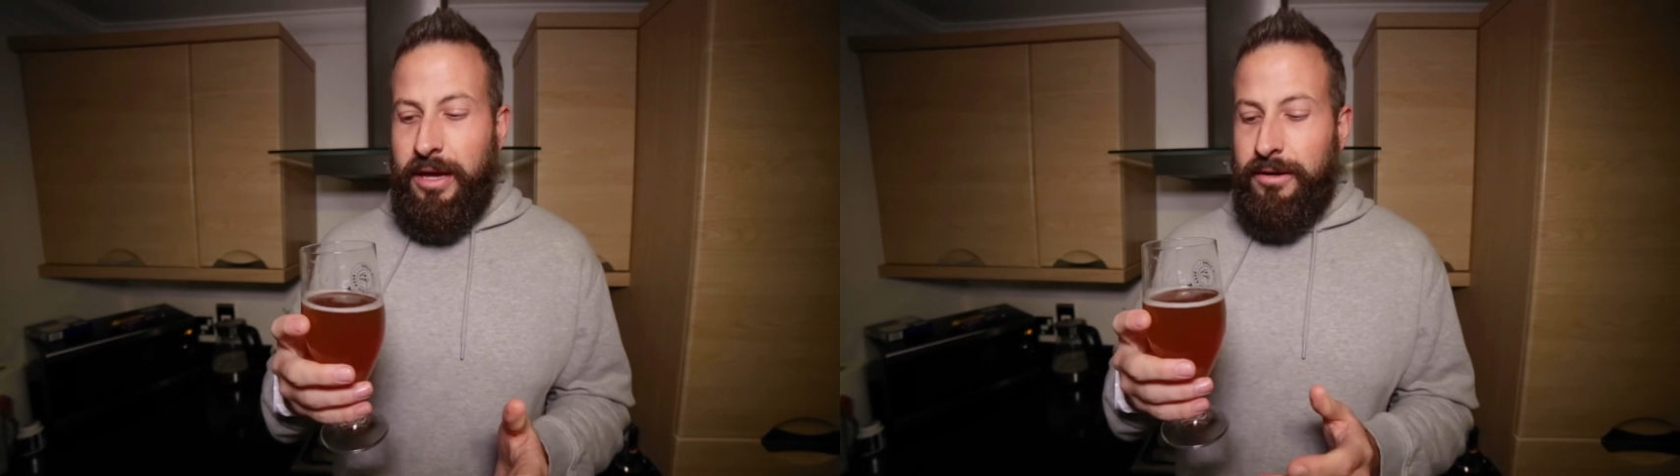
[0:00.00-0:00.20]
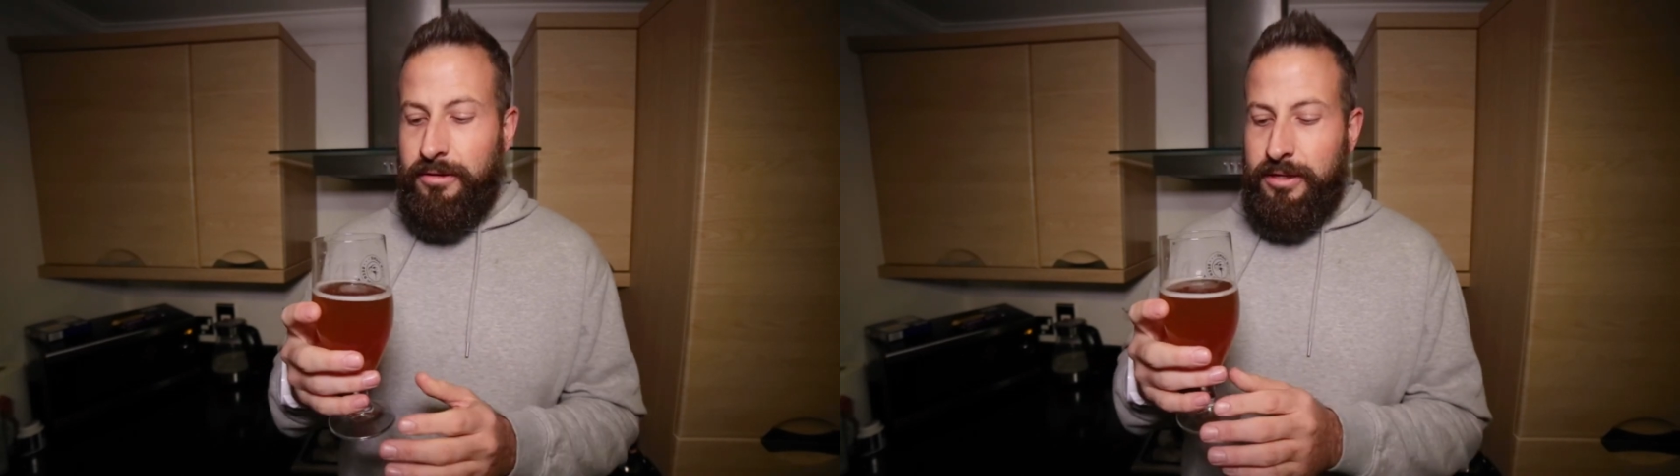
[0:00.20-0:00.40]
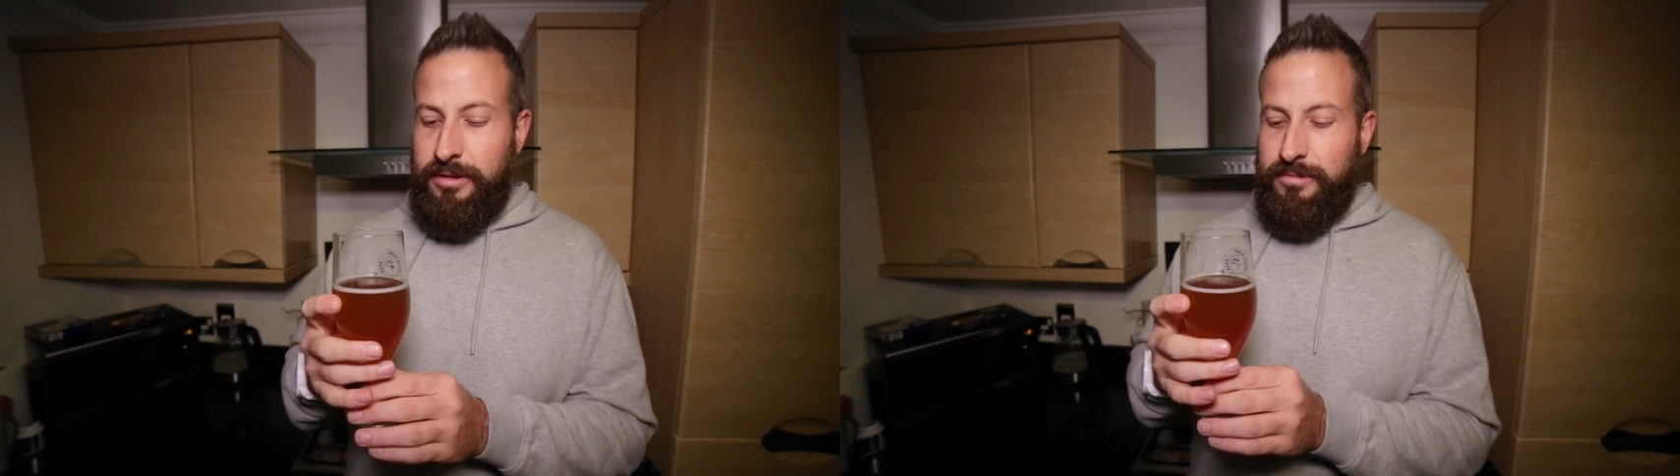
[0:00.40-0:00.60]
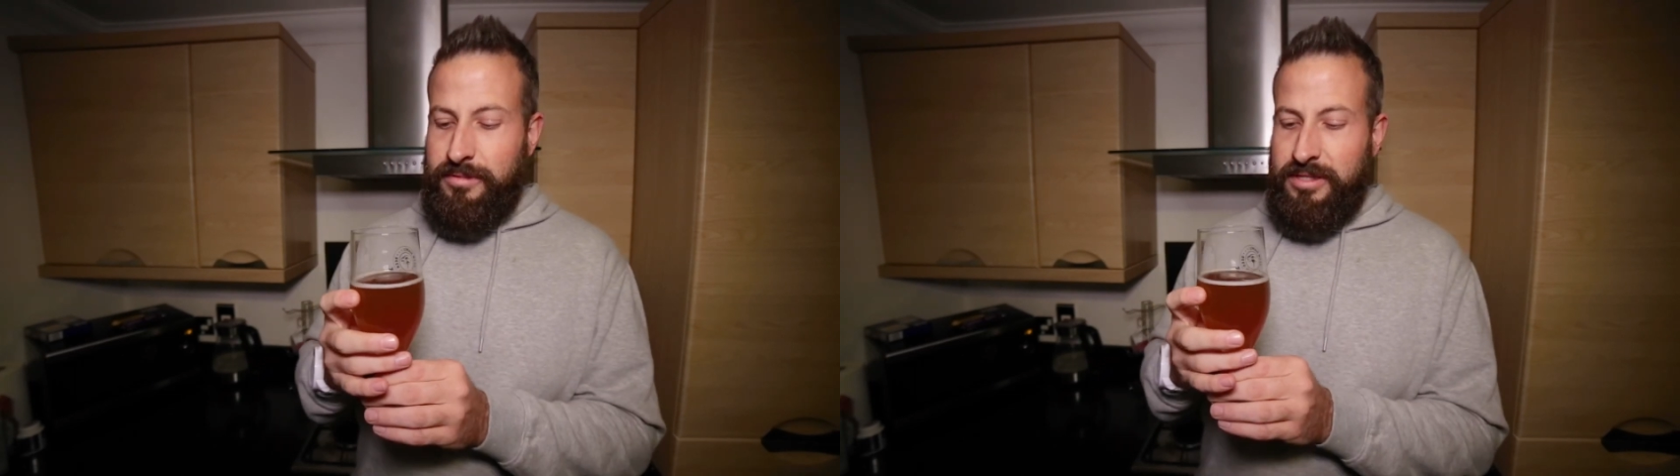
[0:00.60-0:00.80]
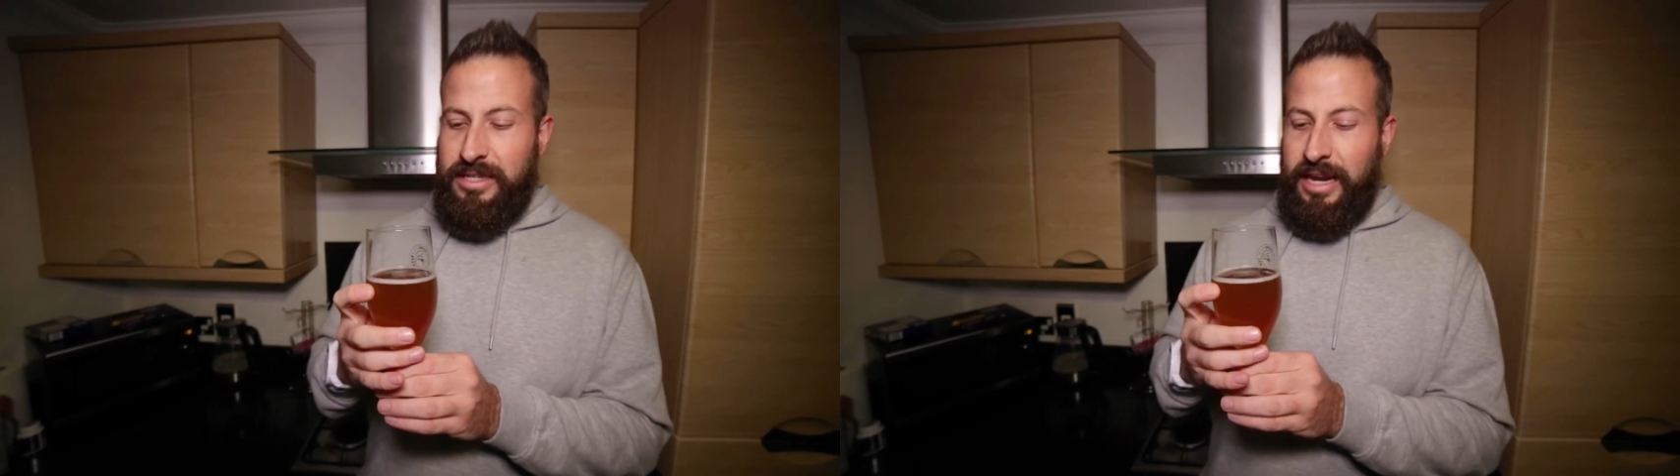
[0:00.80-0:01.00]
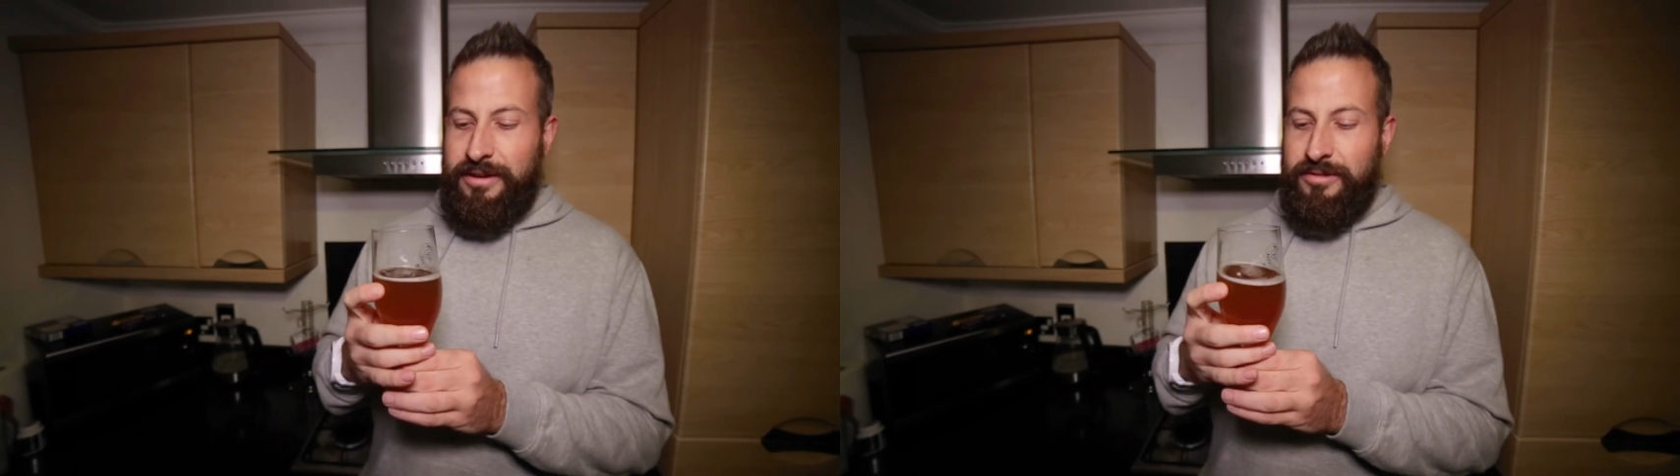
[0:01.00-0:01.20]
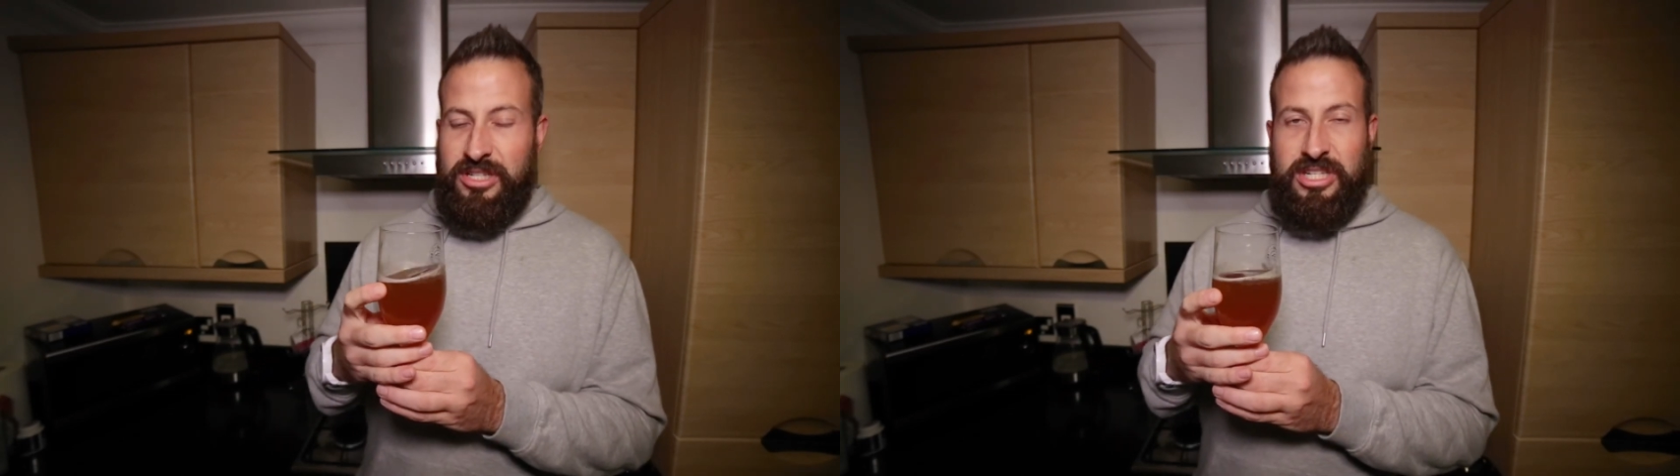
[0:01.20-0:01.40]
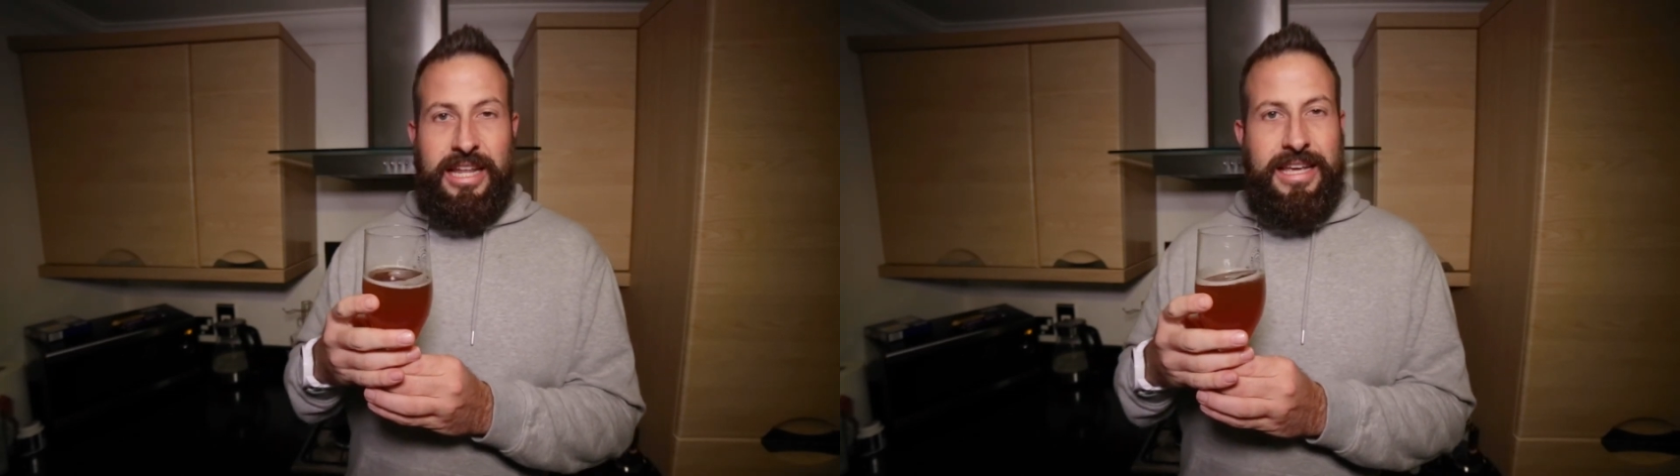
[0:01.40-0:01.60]
I'm not going to stand there and
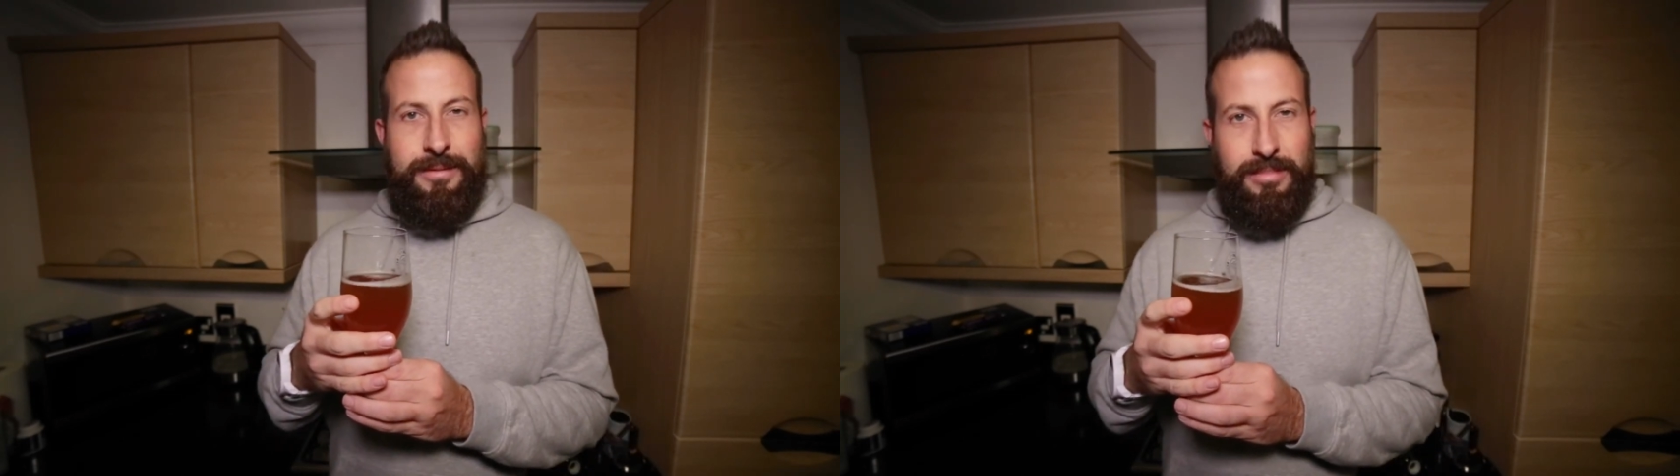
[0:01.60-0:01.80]
slate it